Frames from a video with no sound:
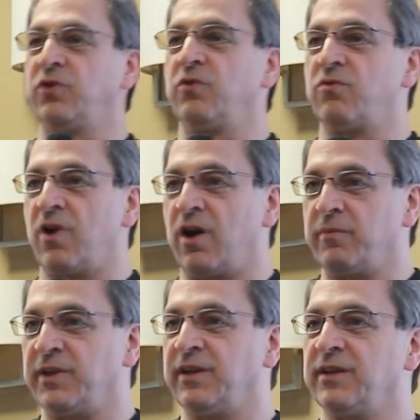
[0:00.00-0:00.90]
your ROM
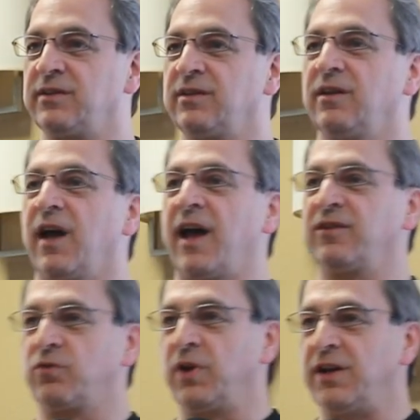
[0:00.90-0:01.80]
in it
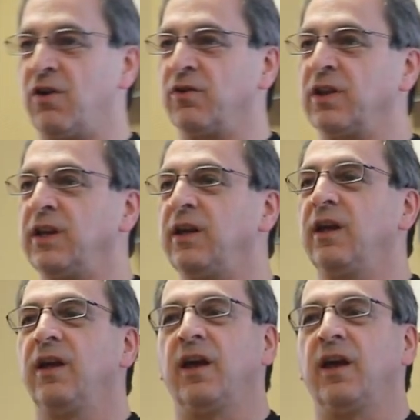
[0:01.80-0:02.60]
as read-only.